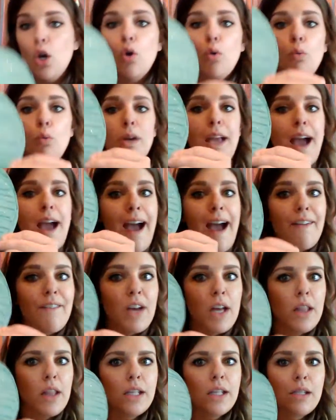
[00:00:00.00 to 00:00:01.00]
We
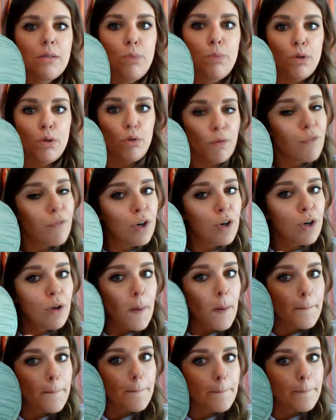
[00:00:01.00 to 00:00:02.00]
have this beautiful
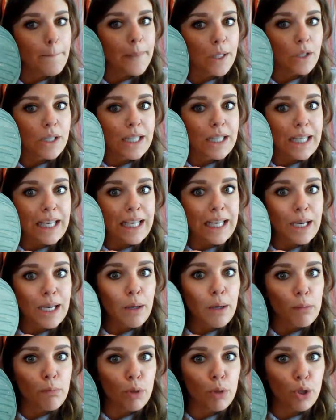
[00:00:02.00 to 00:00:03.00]
milky
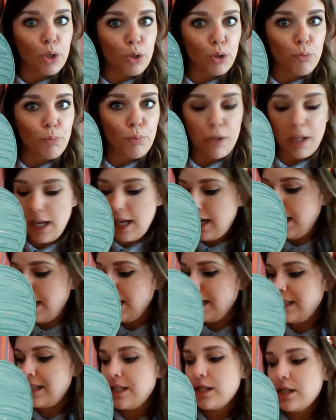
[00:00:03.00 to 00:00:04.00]
blue planet.
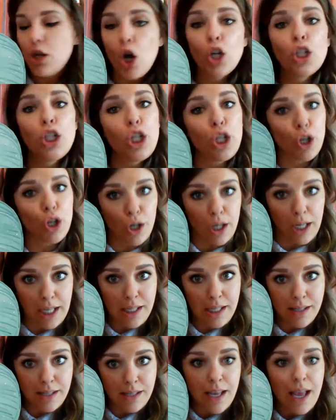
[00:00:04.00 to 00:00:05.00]
This is called
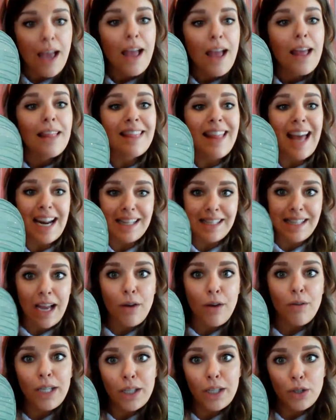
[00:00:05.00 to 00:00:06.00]
Uranus. That is how
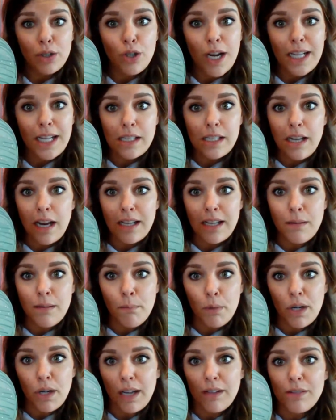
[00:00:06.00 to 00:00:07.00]
Neil deGrasse Tyson
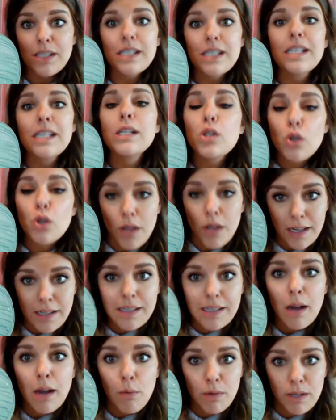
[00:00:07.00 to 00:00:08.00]
pronounces it, so that is
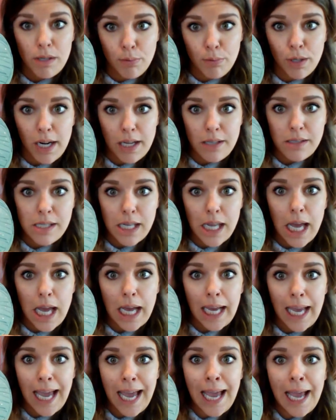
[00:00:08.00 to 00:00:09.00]
how we pronounce it.
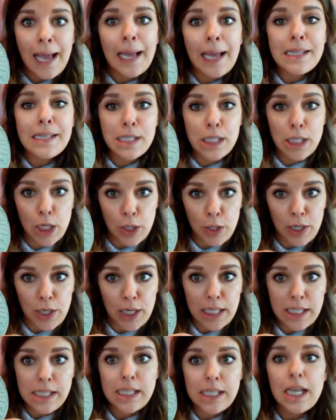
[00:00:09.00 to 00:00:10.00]
Okay, it's
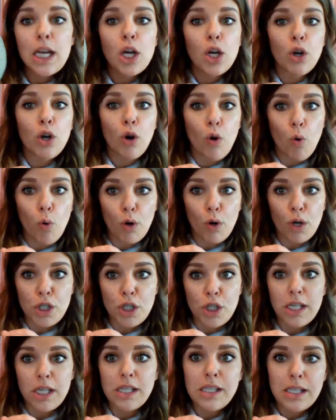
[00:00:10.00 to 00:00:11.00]
Uranus.
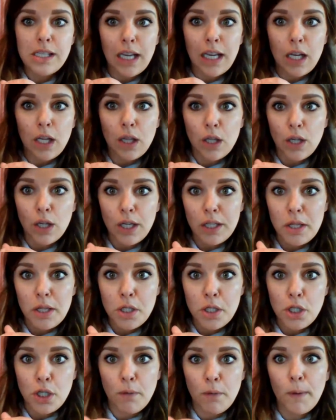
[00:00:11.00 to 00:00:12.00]
Gorgeous. Like, look at the
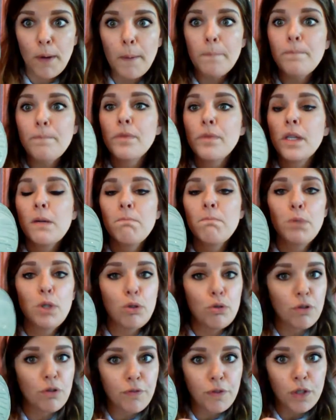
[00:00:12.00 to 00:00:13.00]
shimmer.
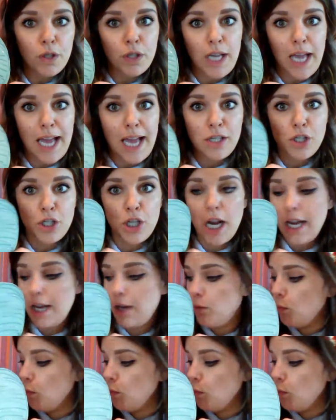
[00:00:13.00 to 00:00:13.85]
Beautiful gas giant.